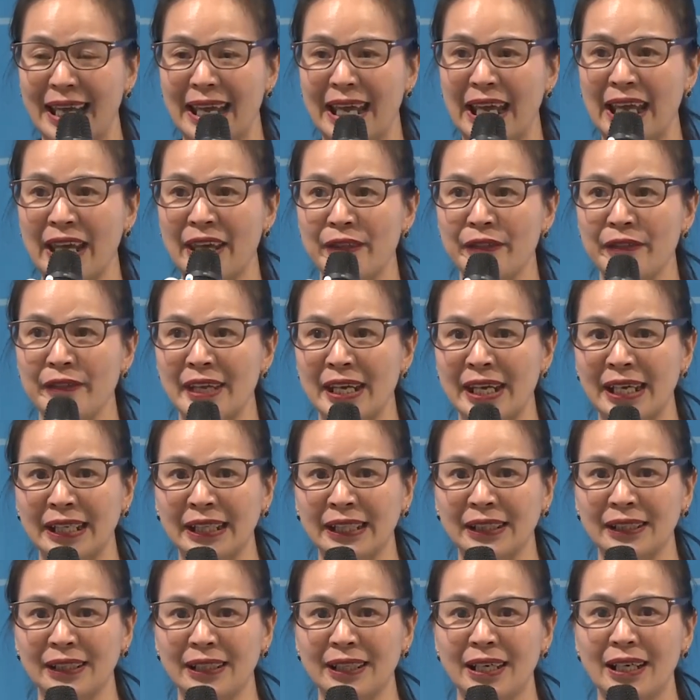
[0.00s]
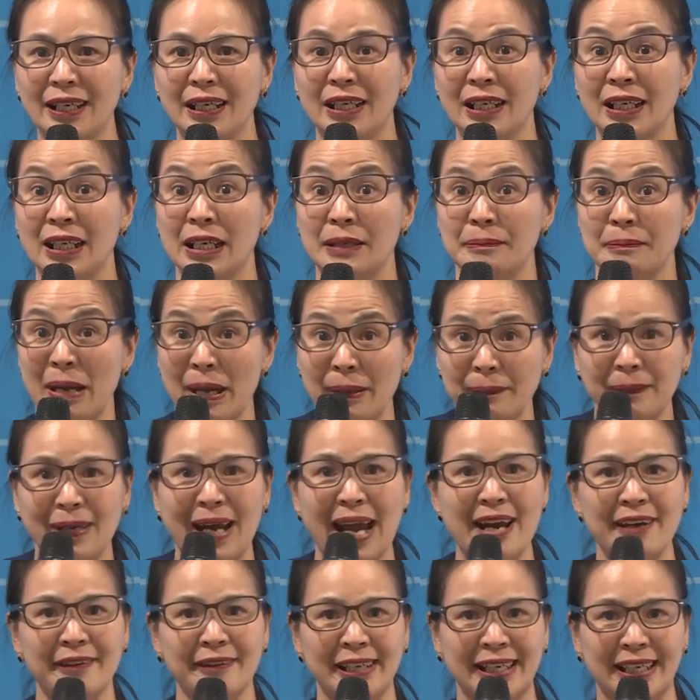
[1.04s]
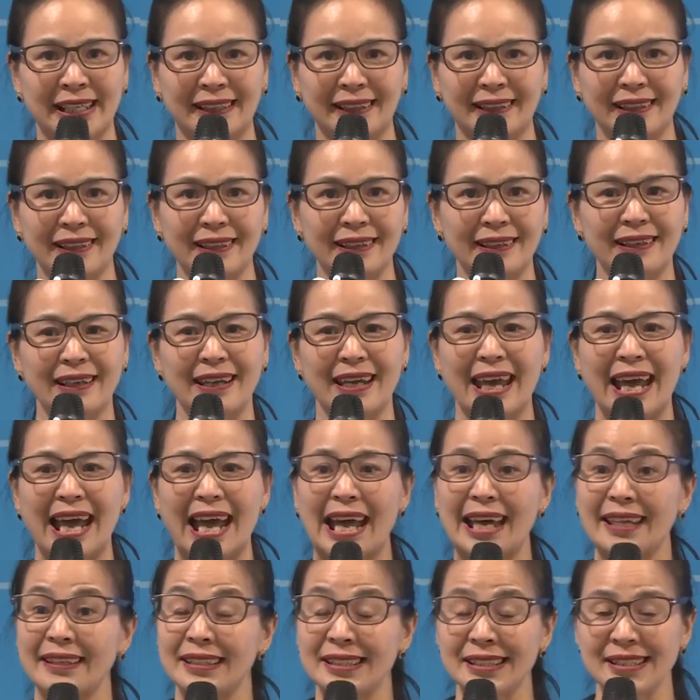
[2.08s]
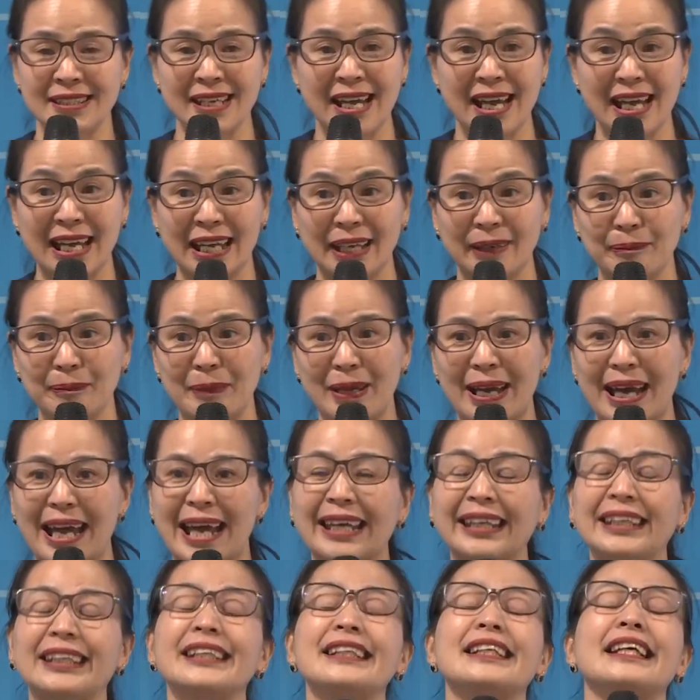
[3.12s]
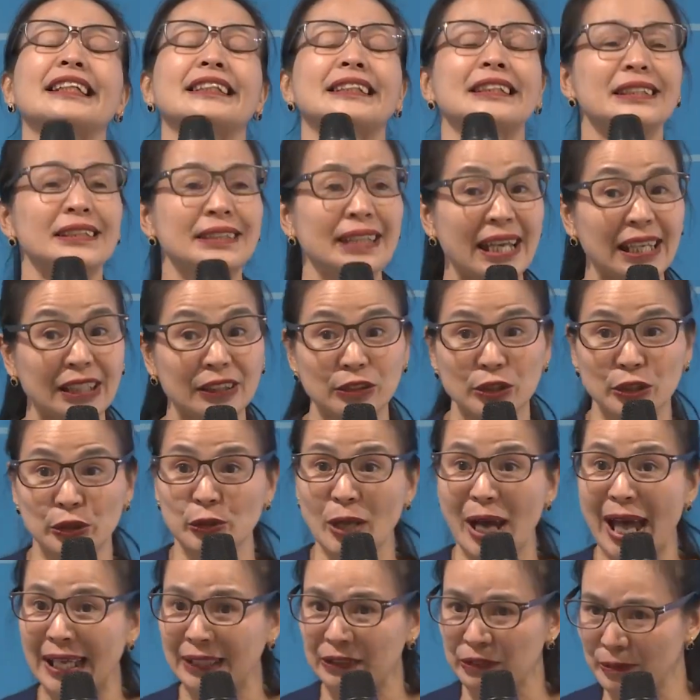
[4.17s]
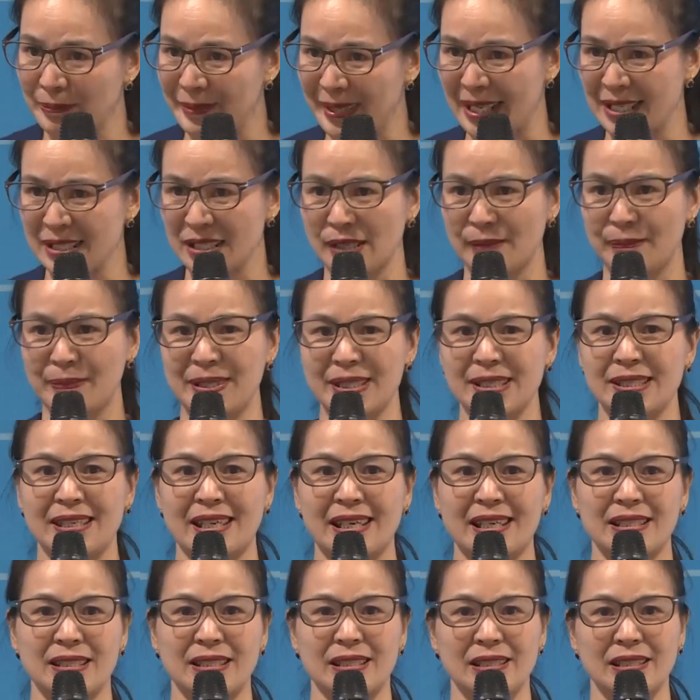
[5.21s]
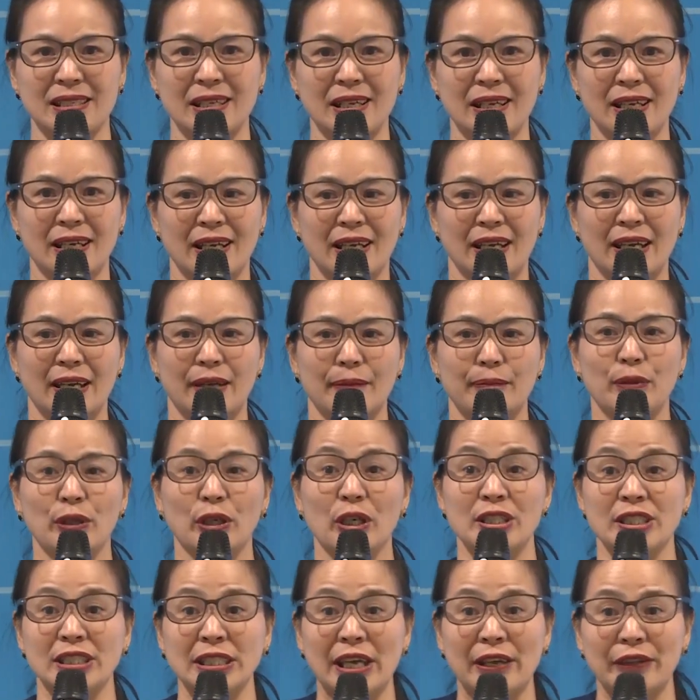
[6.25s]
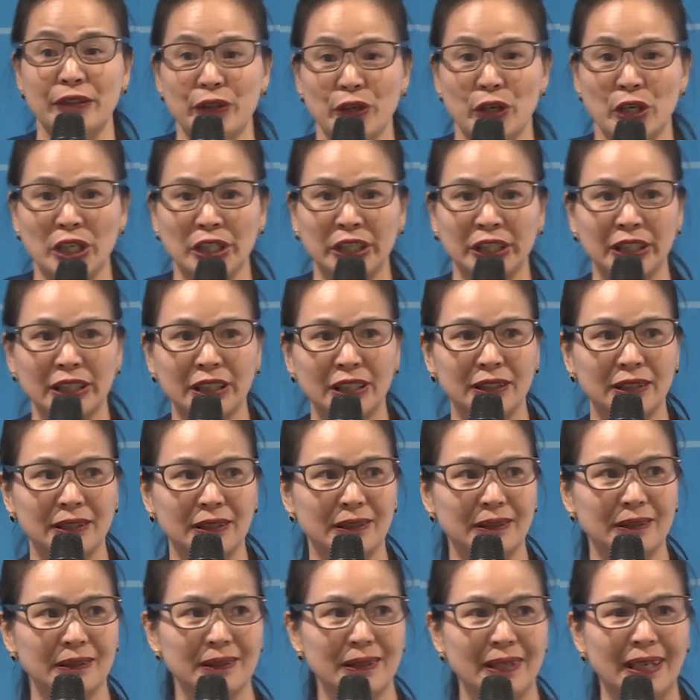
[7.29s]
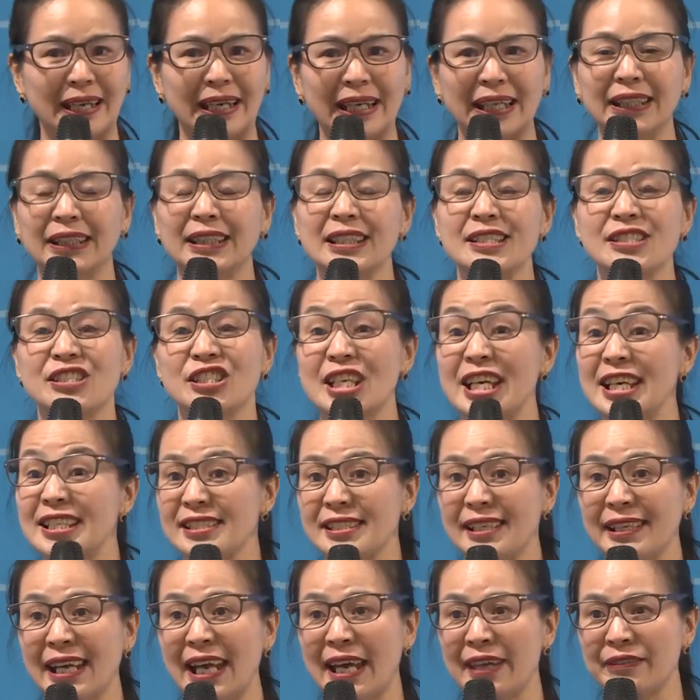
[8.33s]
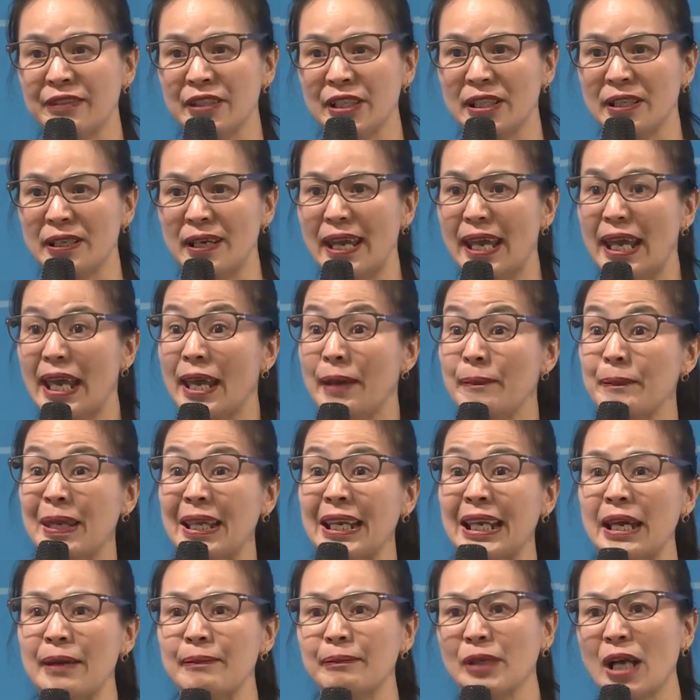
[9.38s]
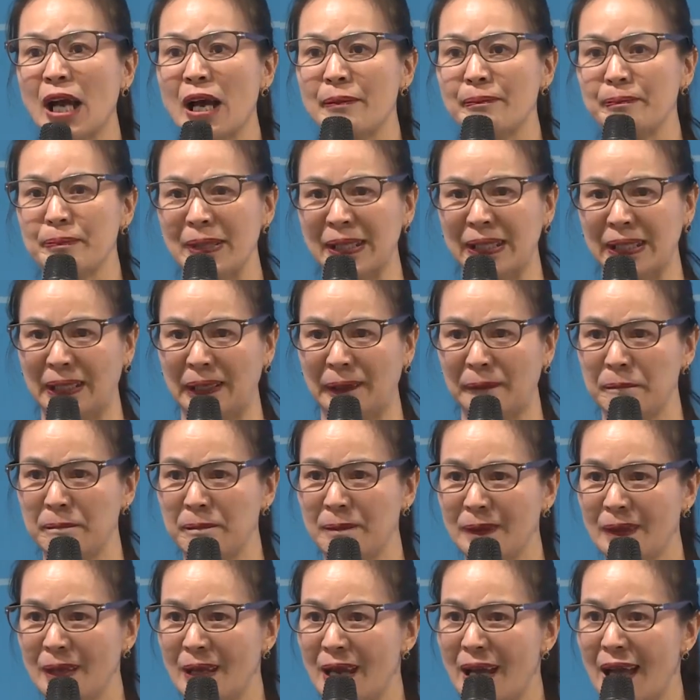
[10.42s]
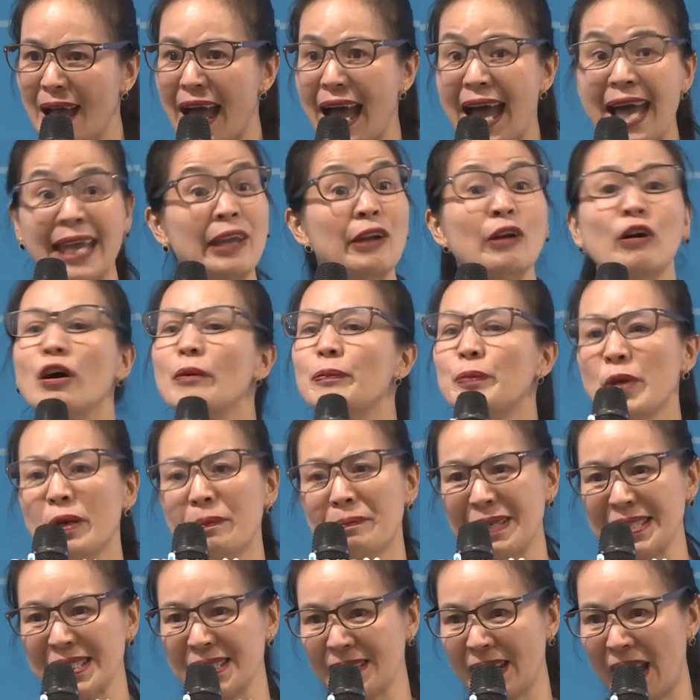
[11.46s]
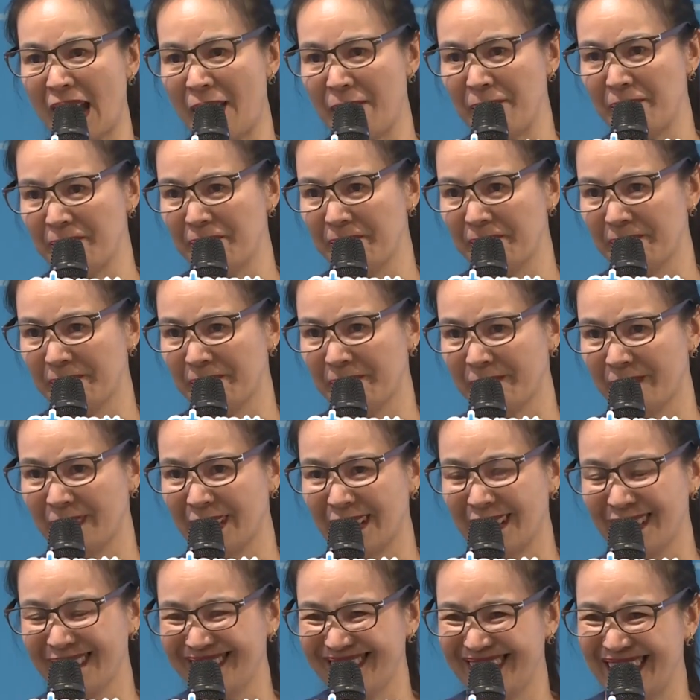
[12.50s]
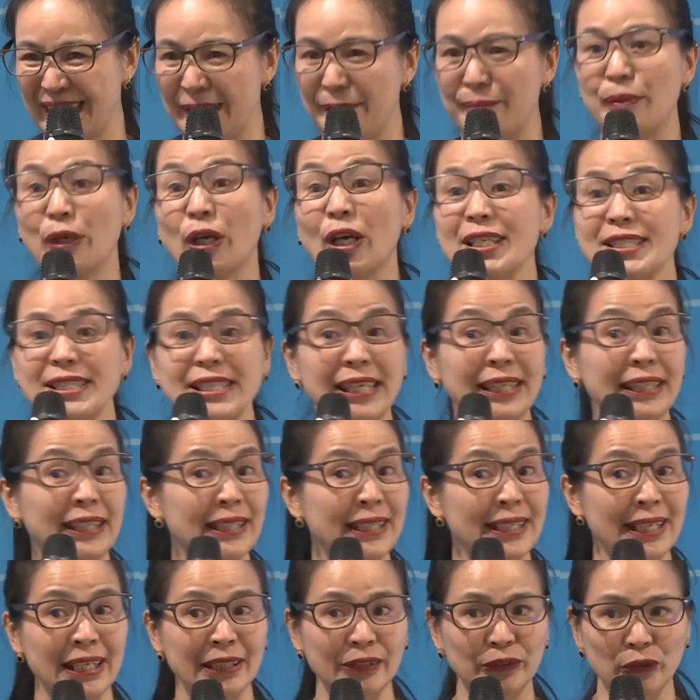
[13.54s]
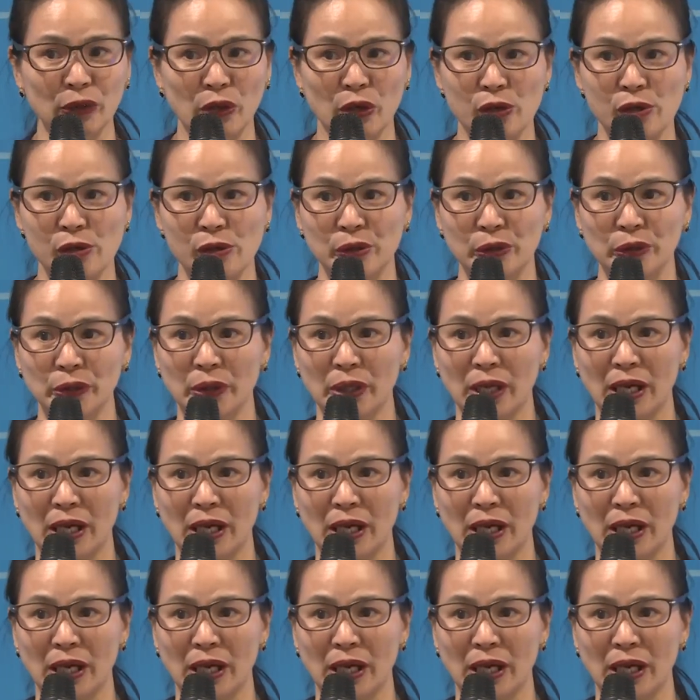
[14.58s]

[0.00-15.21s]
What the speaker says: and then Ma'am Karen. At the time, I did not intend to do Atomy as a business because I thought it is just another MLM company. Ayoko pong mascam. Because I did not know